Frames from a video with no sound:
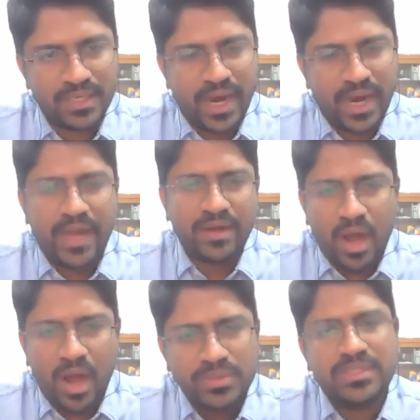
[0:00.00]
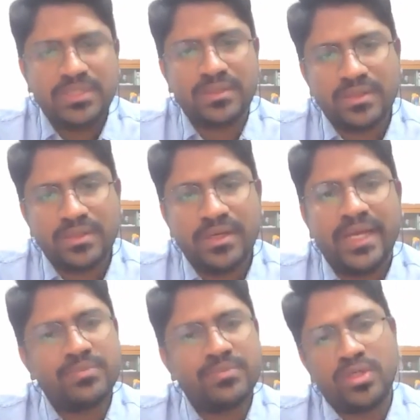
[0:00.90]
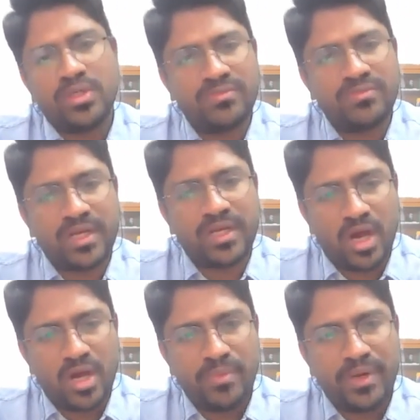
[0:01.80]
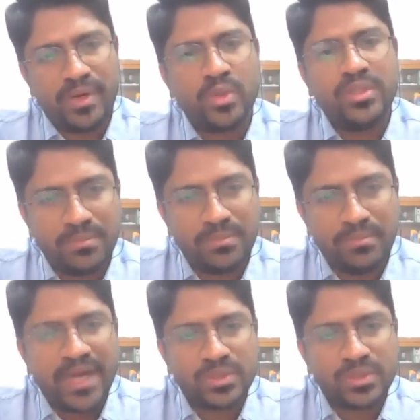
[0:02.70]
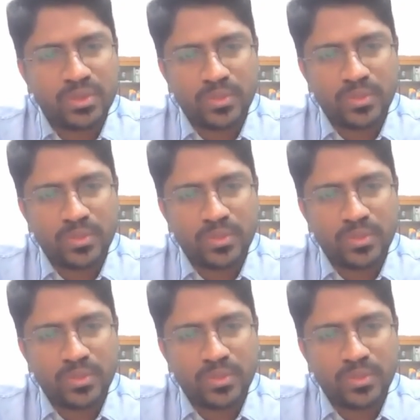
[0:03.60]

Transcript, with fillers: And how is the response of the government to these demands too?